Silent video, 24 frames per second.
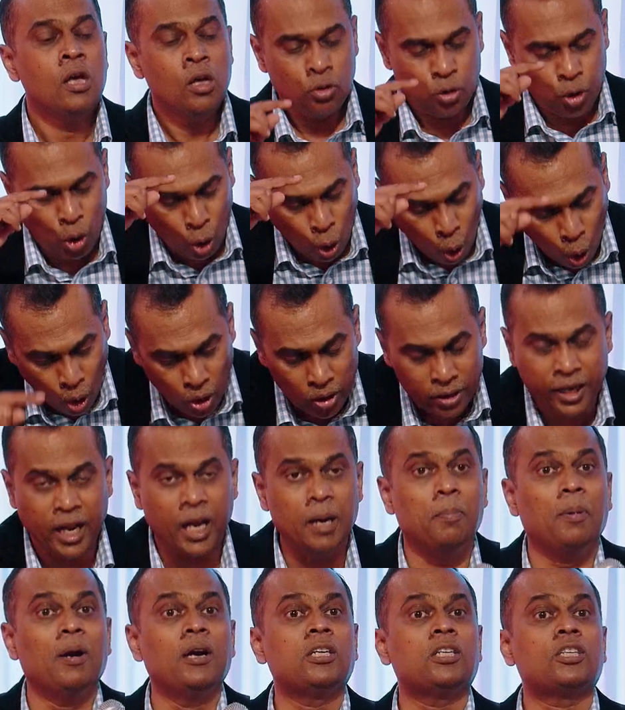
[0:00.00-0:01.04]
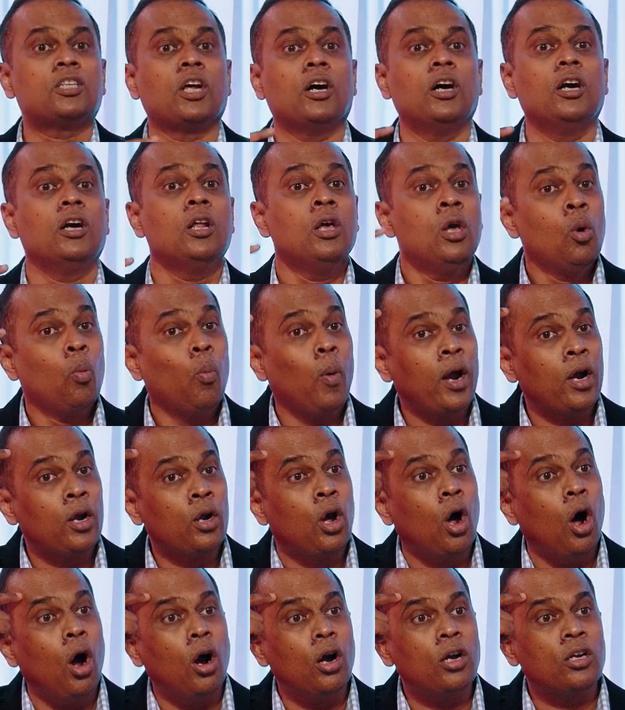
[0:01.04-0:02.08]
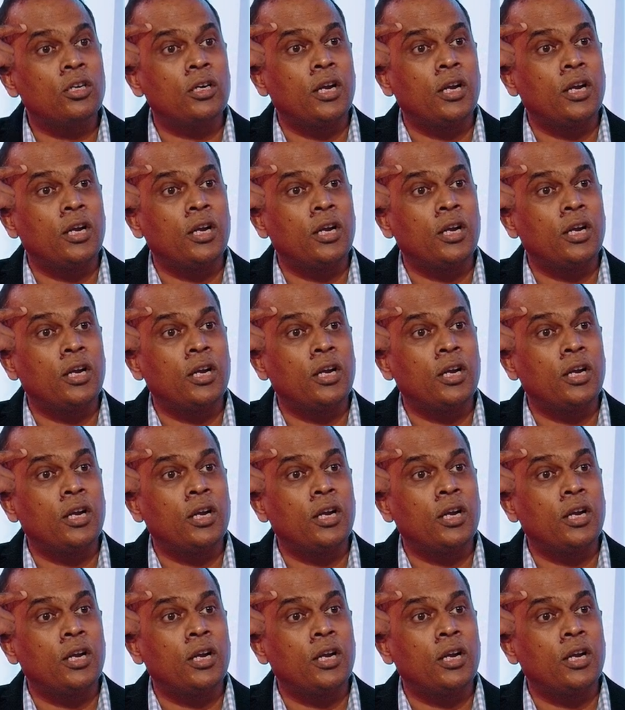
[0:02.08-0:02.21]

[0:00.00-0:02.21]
the whole table turned when God